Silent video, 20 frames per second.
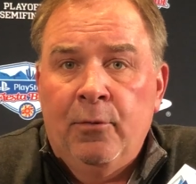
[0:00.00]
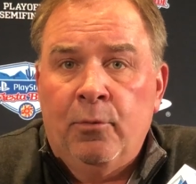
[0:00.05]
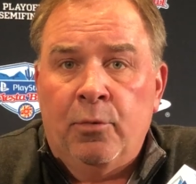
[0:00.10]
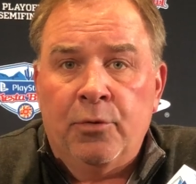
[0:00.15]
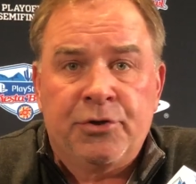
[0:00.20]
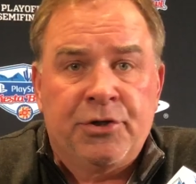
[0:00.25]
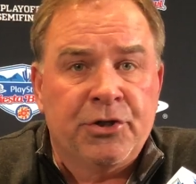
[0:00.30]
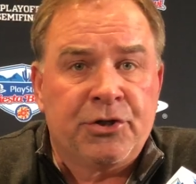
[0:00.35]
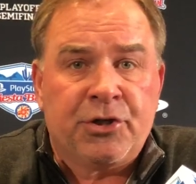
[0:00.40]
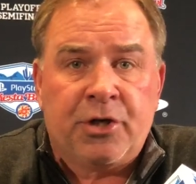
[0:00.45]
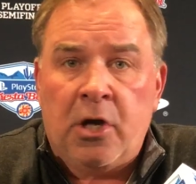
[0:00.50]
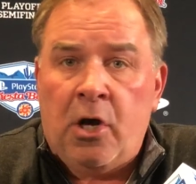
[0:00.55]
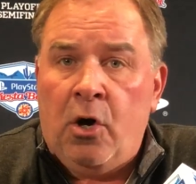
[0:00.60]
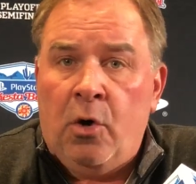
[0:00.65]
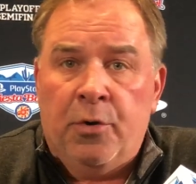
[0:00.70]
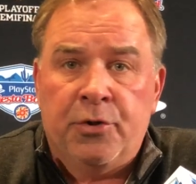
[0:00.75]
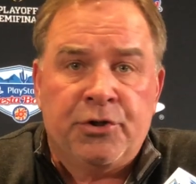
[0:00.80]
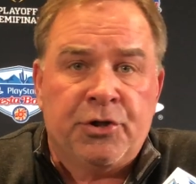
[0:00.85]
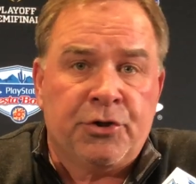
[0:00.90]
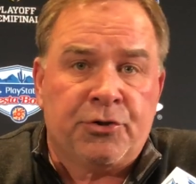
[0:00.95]
will just
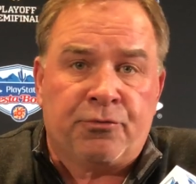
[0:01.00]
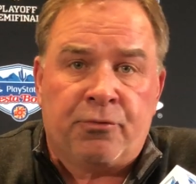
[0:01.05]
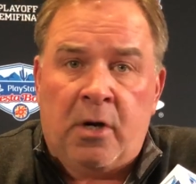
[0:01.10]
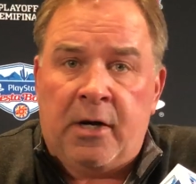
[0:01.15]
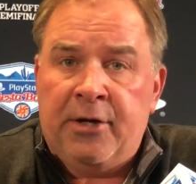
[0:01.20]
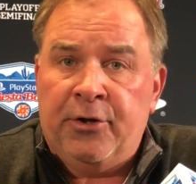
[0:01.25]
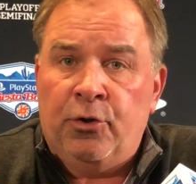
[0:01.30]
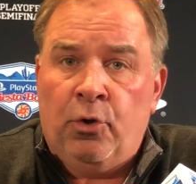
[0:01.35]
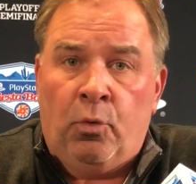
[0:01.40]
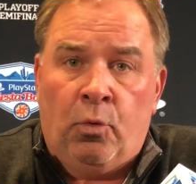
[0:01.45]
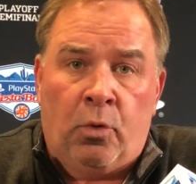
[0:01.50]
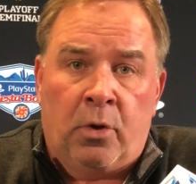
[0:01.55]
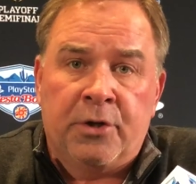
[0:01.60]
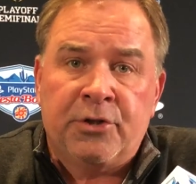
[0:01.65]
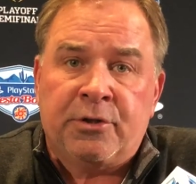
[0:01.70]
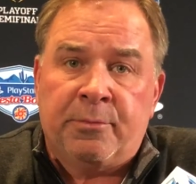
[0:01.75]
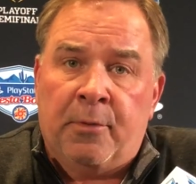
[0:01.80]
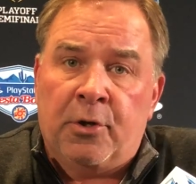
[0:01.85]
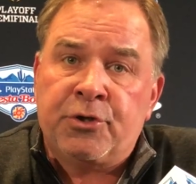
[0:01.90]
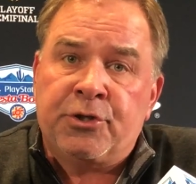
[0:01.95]
go and just run and don't worry
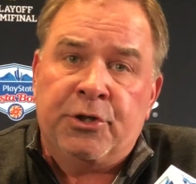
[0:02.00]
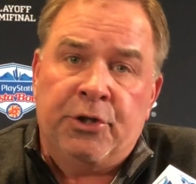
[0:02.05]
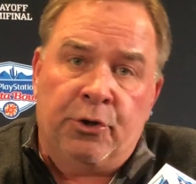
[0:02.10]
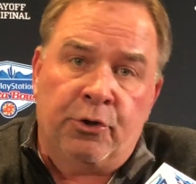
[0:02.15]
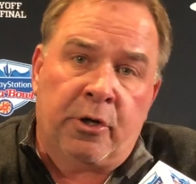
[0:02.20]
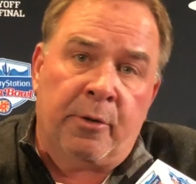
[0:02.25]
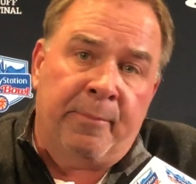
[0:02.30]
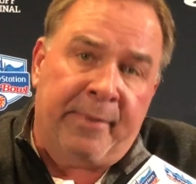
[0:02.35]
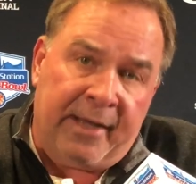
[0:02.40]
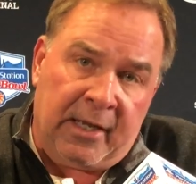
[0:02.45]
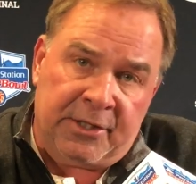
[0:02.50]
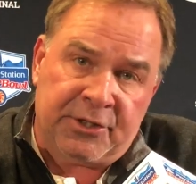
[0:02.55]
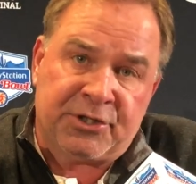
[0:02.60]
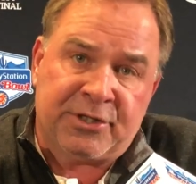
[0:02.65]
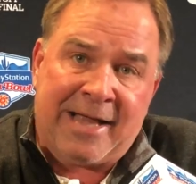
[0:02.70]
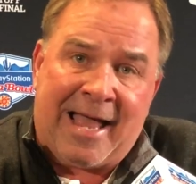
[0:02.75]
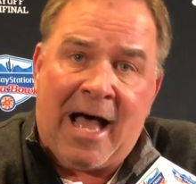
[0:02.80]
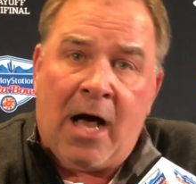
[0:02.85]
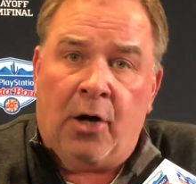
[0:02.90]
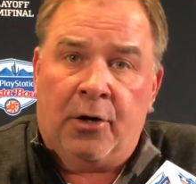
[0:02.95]
so much, and you can be
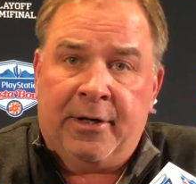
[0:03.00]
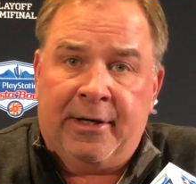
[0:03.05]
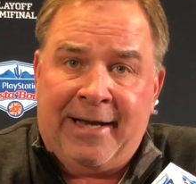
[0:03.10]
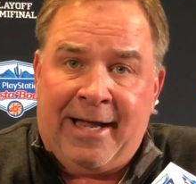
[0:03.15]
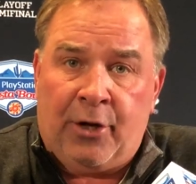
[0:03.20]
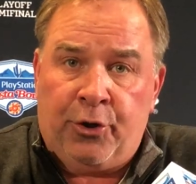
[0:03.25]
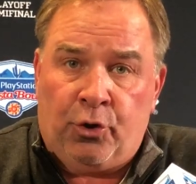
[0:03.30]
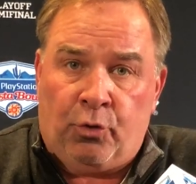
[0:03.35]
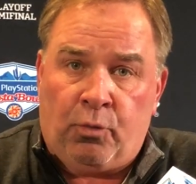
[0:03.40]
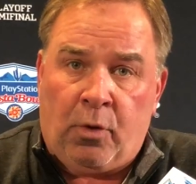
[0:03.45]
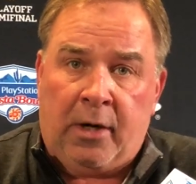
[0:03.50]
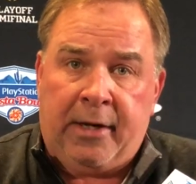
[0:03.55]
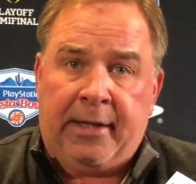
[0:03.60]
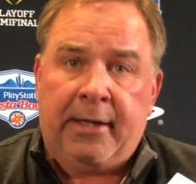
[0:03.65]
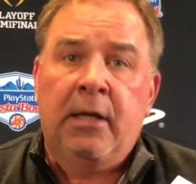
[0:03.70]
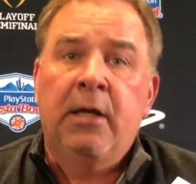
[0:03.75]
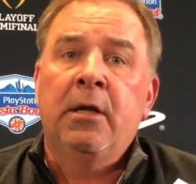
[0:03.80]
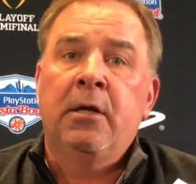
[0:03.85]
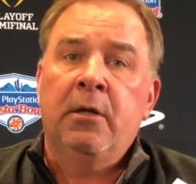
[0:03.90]
unsound, and now you're running